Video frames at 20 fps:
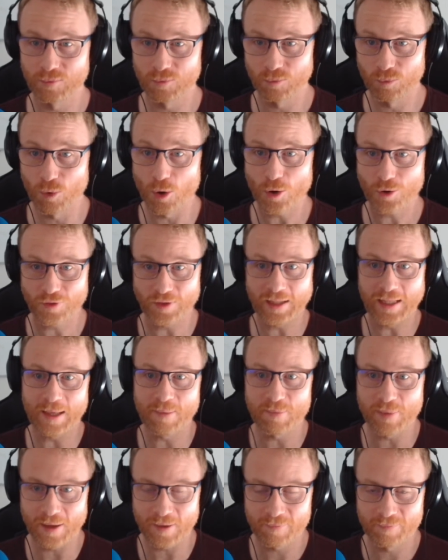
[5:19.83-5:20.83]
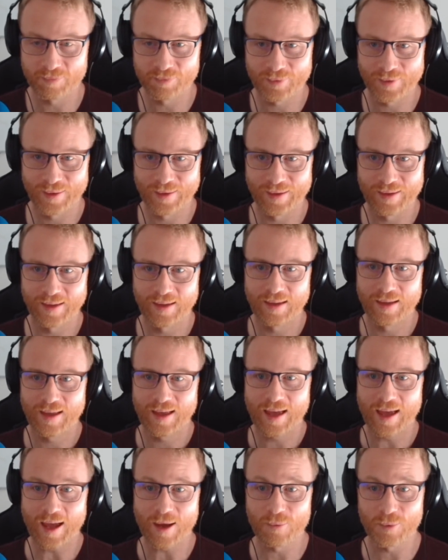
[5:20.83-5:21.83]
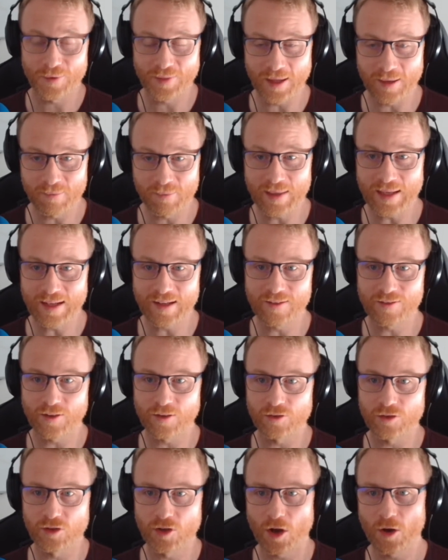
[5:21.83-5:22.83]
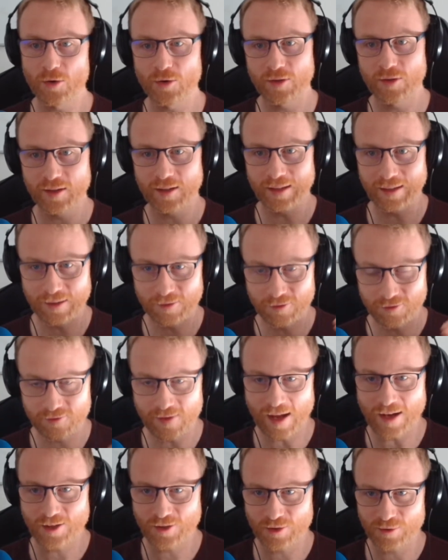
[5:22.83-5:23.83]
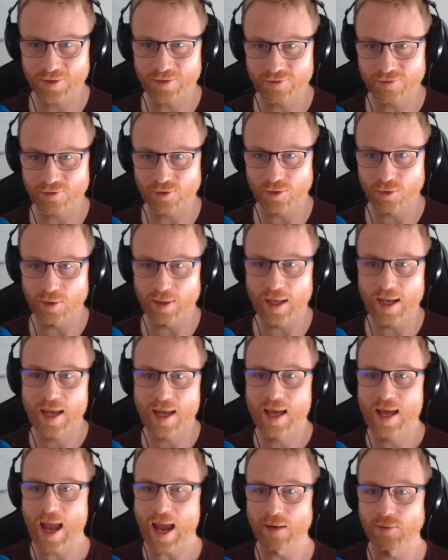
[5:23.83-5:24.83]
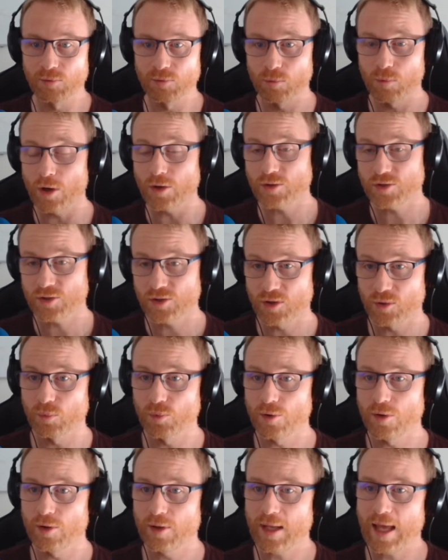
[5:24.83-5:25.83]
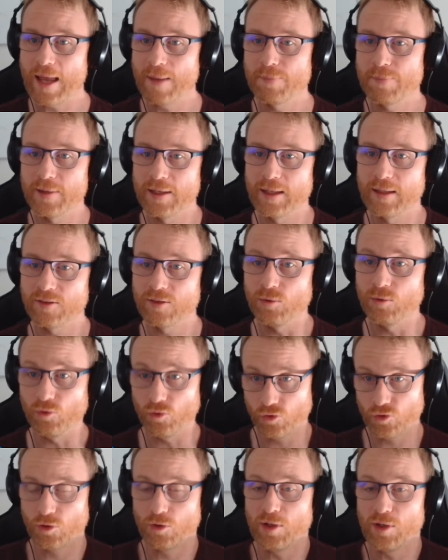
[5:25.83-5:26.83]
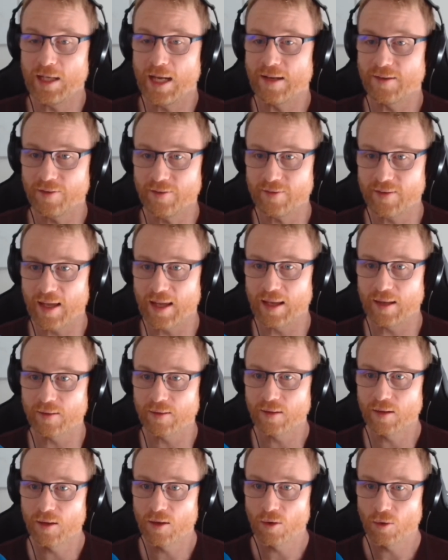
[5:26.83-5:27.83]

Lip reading: walk the gemba. And what that means is go to the factory floor and watch the work happening to truly understand